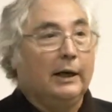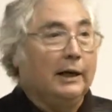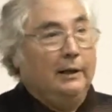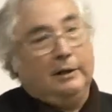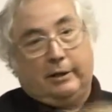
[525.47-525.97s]

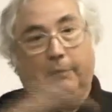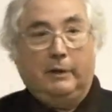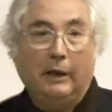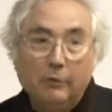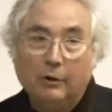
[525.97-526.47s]
And at the same
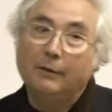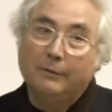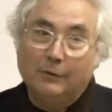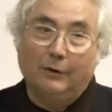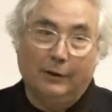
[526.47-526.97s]
time, you
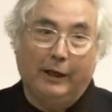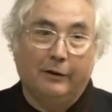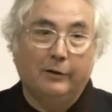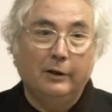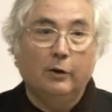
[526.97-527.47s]
have all the
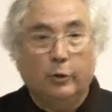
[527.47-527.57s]
other,